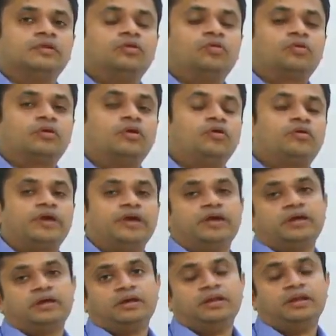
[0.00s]
Oh, okay.
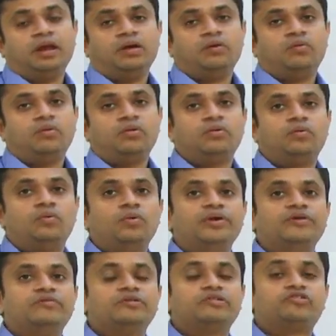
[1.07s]
Now
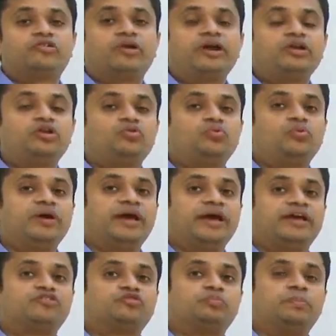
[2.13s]
we will try to
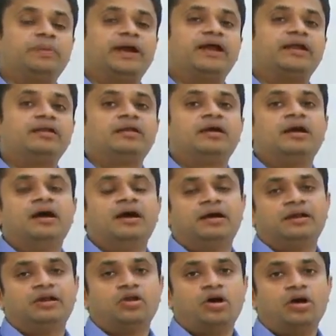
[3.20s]
expand our
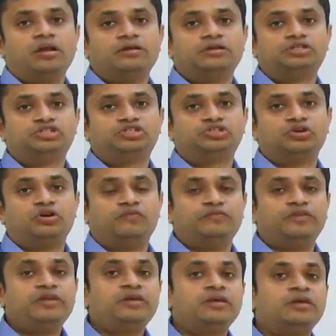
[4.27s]
knowledge of
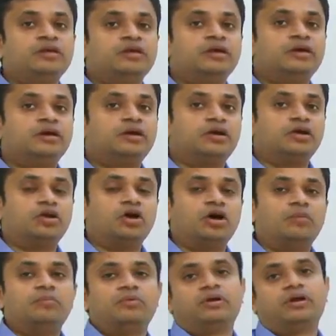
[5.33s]
the
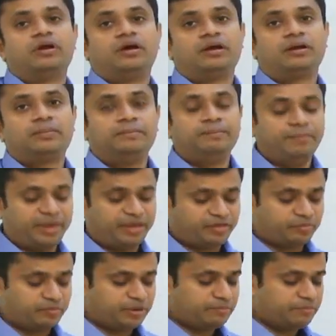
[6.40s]
glomerular
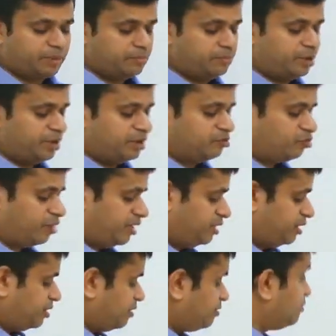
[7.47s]
basement membrane. So I
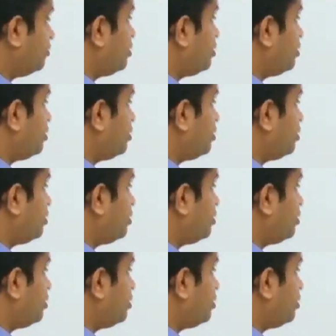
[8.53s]
think that's